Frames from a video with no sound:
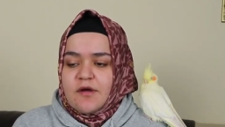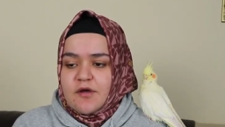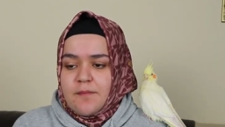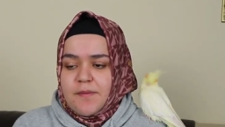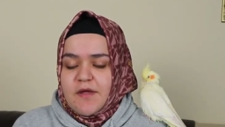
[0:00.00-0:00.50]
uh,
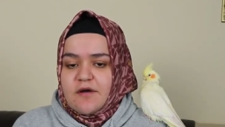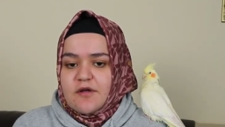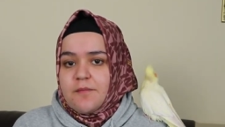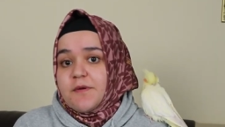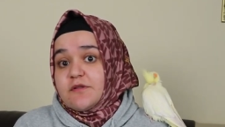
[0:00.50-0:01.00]
compare
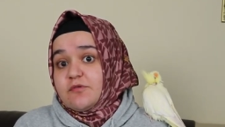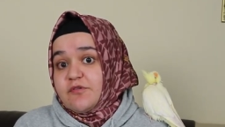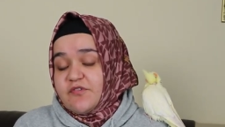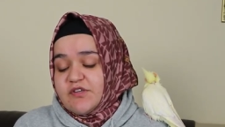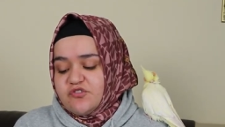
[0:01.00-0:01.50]
compared to
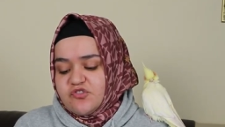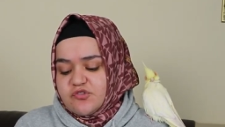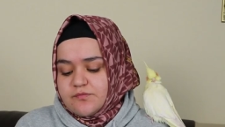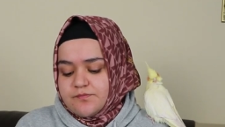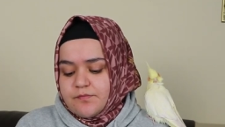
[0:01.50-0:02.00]
a finch.